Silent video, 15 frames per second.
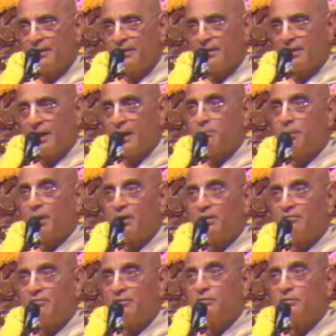And
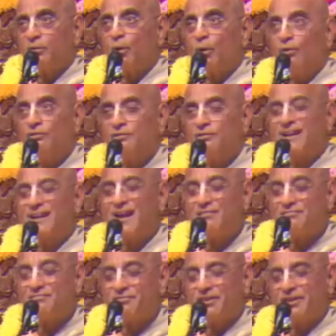Pandavas lost
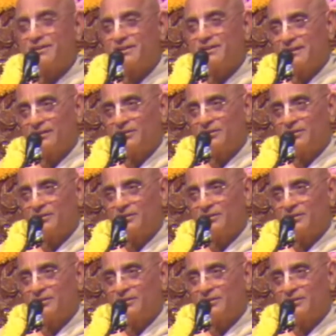everything.